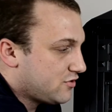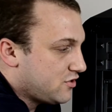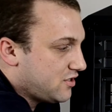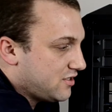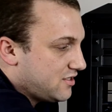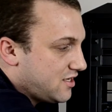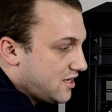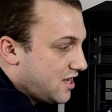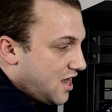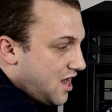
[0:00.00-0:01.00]
So you can
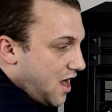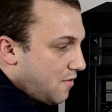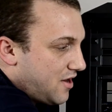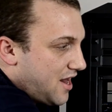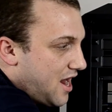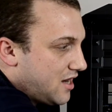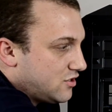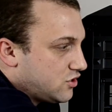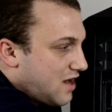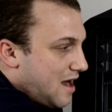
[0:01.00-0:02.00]
see I went ahead and
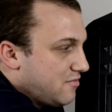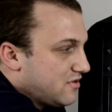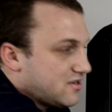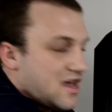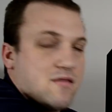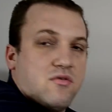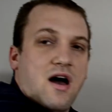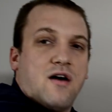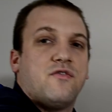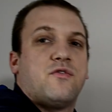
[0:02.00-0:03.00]
strapped this cable
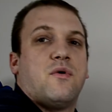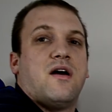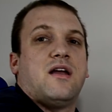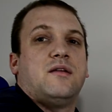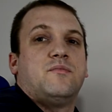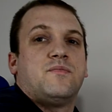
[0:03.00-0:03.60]
out the way.